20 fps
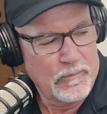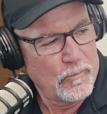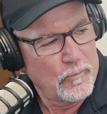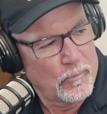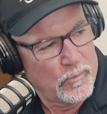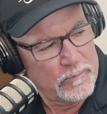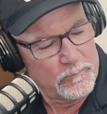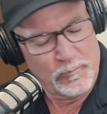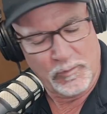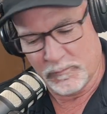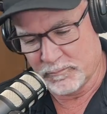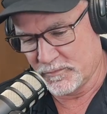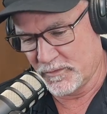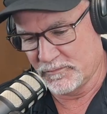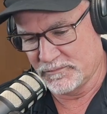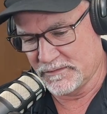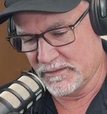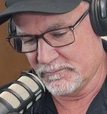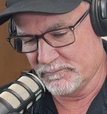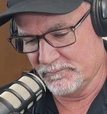One more pro
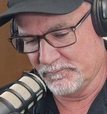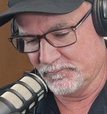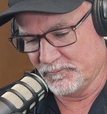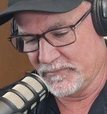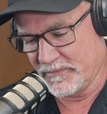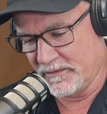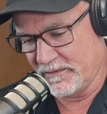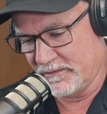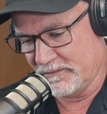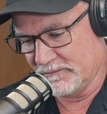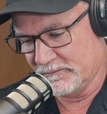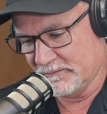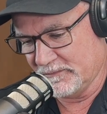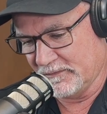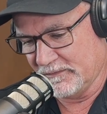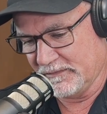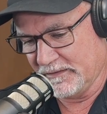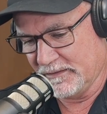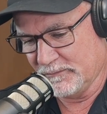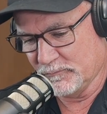tip, and
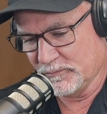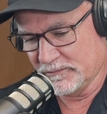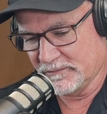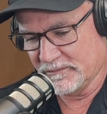I'll end with